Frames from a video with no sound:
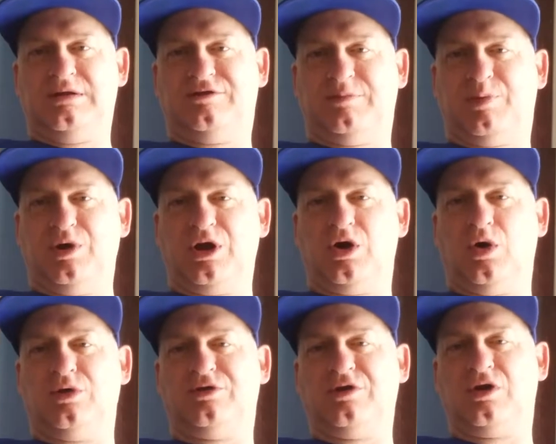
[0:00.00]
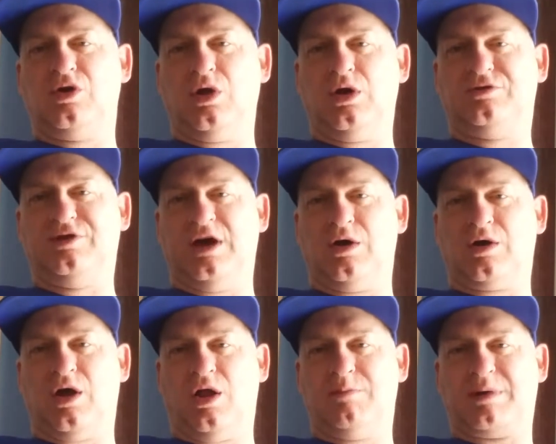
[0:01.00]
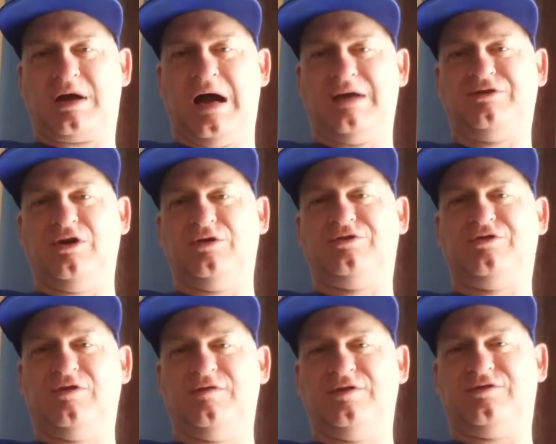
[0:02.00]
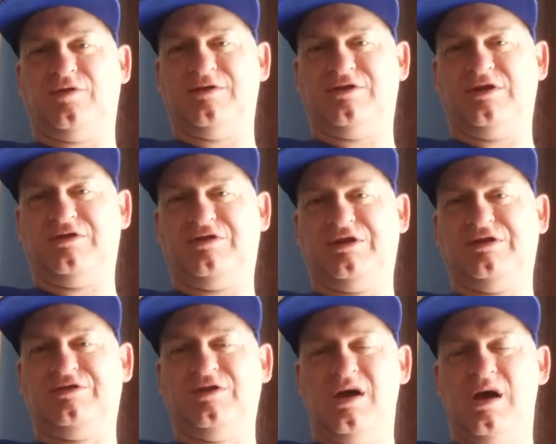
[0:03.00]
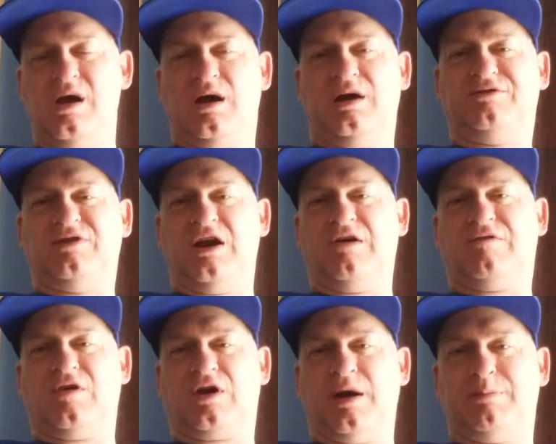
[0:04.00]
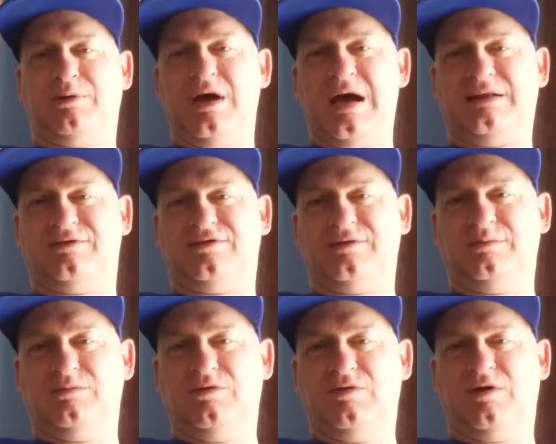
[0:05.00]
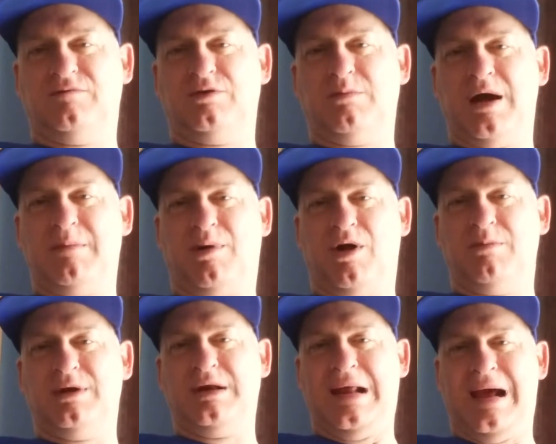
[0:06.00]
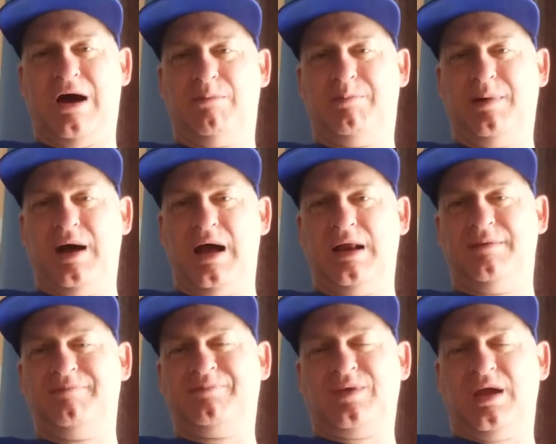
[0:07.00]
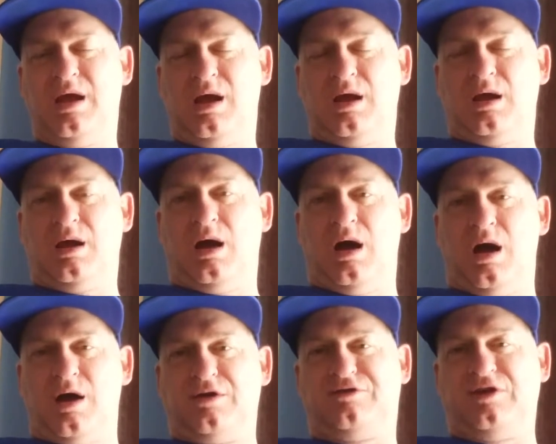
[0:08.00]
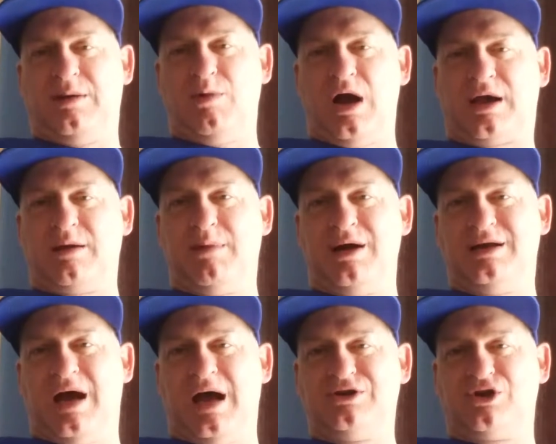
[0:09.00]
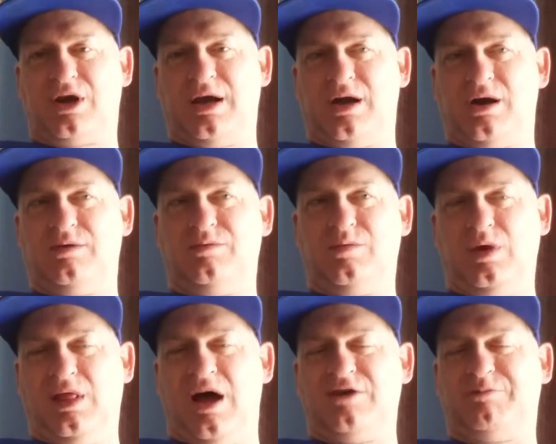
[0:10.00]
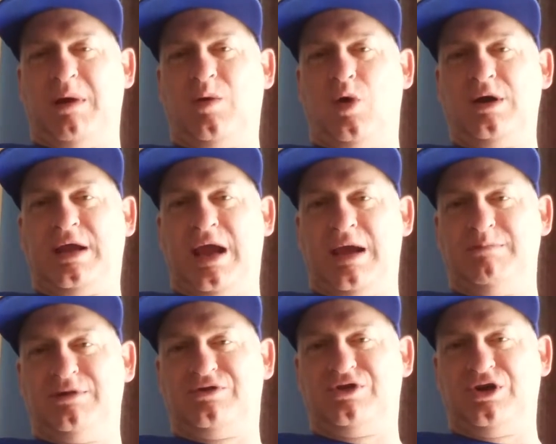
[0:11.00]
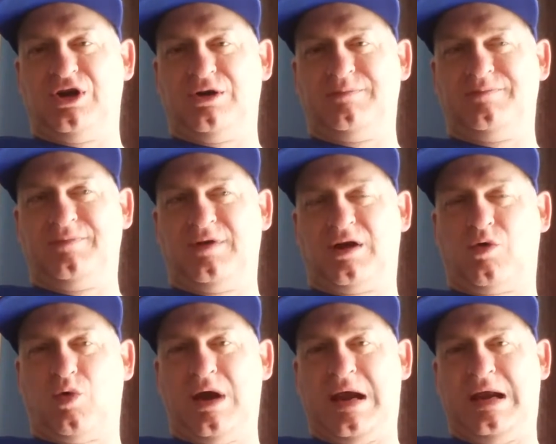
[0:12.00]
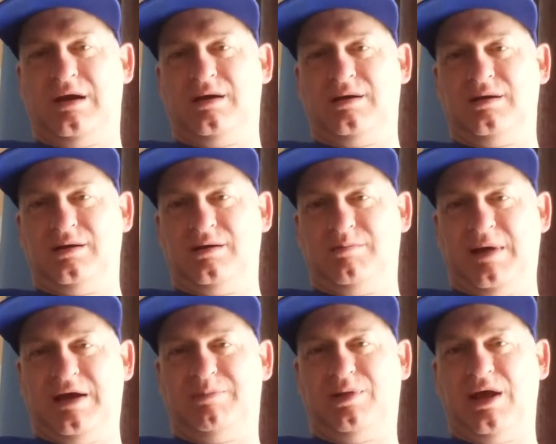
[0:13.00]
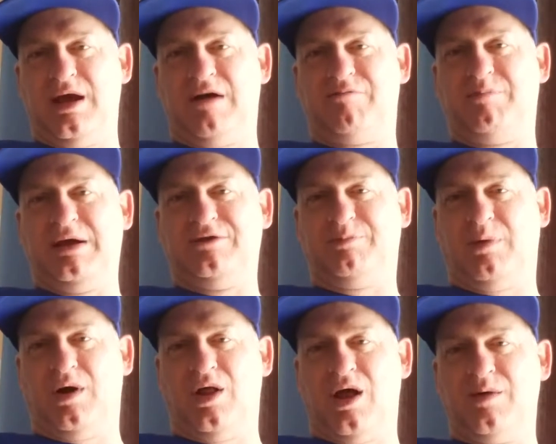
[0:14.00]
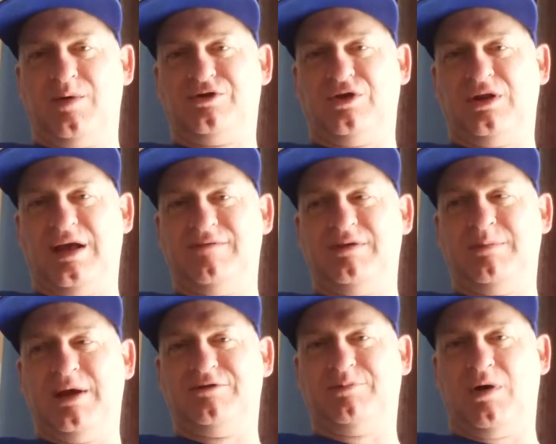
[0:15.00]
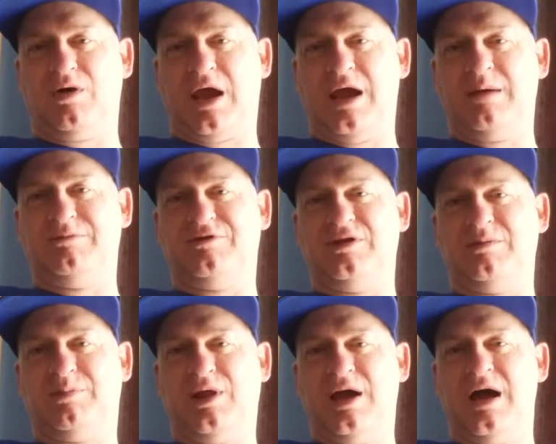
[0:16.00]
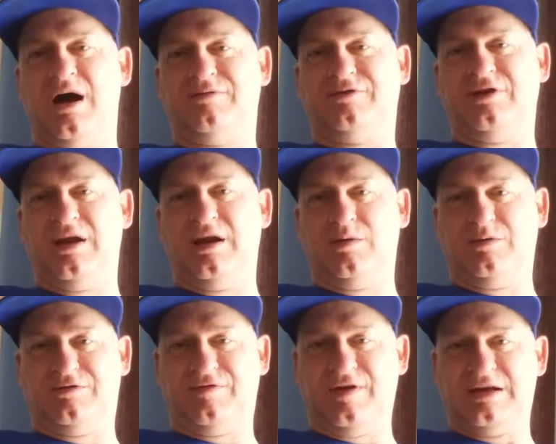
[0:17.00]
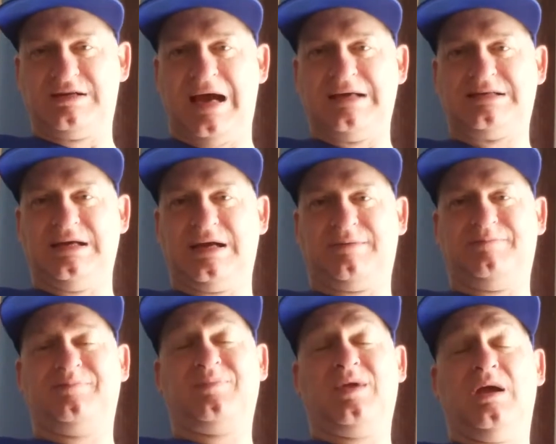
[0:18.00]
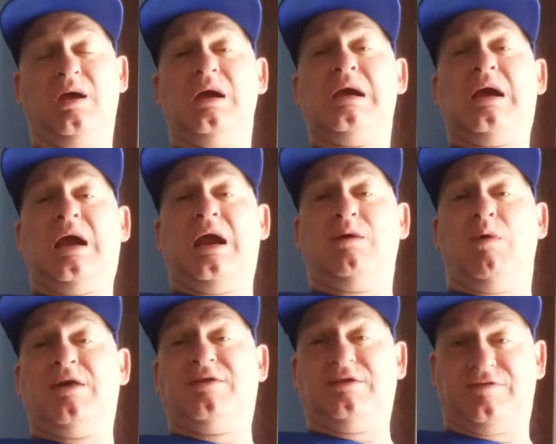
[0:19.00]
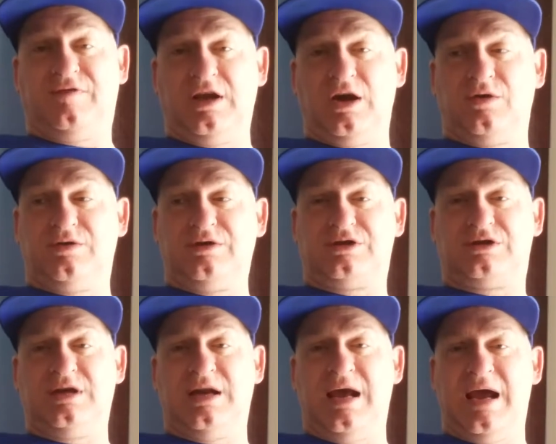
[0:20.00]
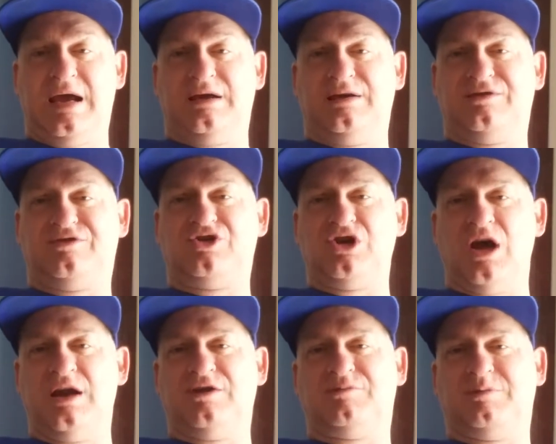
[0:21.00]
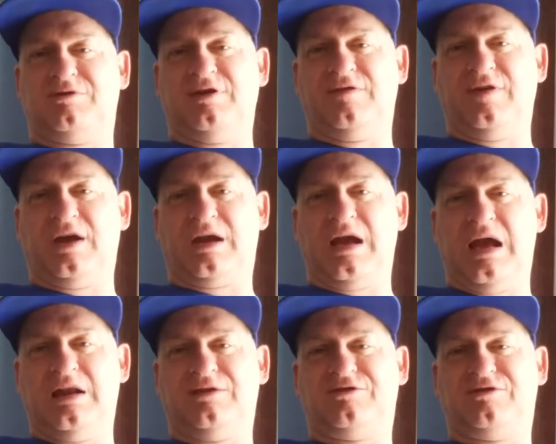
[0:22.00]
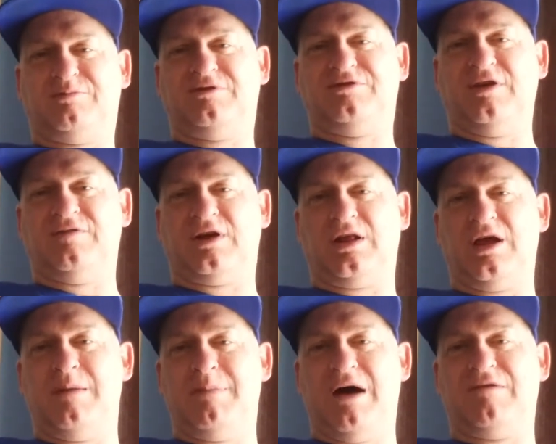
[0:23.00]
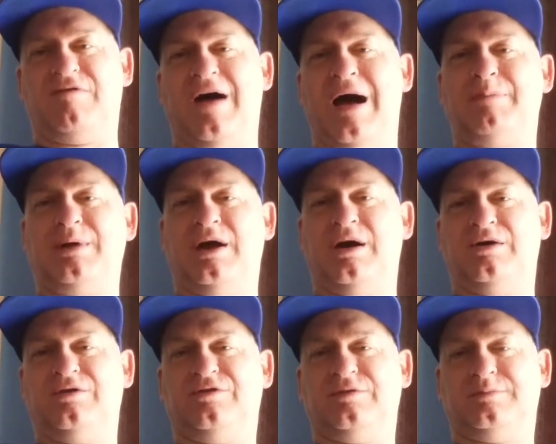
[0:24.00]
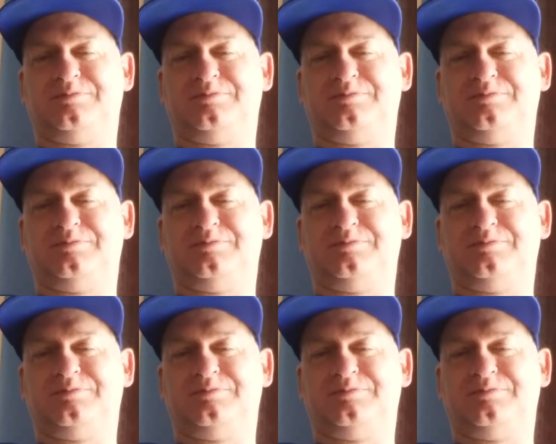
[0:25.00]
This is a pretty cool hotel called Picasso Serviced Residences. I stayed here for a couple nights, moving over to my apartment now. But you see I'm rocking my Dodger gear. We lost by one game this year. Great playoff baseball. I went to 11 baseball games in the playoffs and it was fantastic. Anyway, this video today is China specific, and it's specifically about fapiaos.